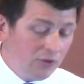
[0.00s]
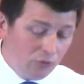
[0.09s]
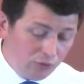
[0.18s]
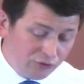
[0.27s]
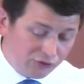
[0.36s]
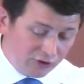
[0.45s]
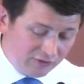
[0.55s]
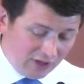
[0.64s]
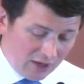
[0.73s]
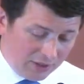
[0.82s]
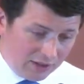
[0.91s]
those
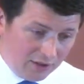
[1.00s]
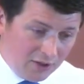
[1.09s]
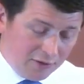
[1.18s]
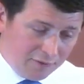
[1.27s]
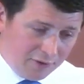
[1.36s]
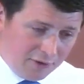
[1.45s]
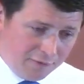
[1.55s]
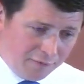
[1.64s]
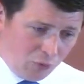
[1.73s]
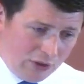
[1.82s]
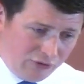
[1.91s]
condemning
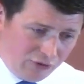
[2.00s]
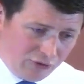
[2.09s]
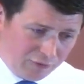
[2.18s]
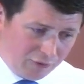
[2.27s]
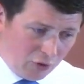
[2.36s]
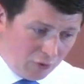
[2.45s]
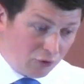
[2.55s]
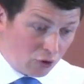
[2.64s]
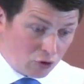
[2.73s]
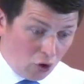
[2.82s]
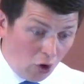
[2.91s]
voices of
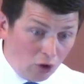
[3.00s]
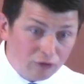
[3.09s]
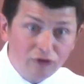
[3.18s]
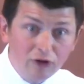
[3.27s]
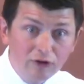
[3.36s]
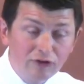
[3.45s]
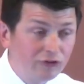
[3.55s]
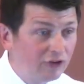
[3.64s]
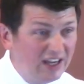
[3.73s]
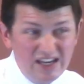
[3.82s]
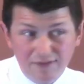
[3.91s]
your
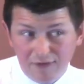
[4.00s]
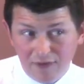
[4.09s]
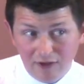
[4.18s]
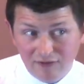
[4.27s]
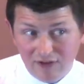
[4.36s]
conscience, even the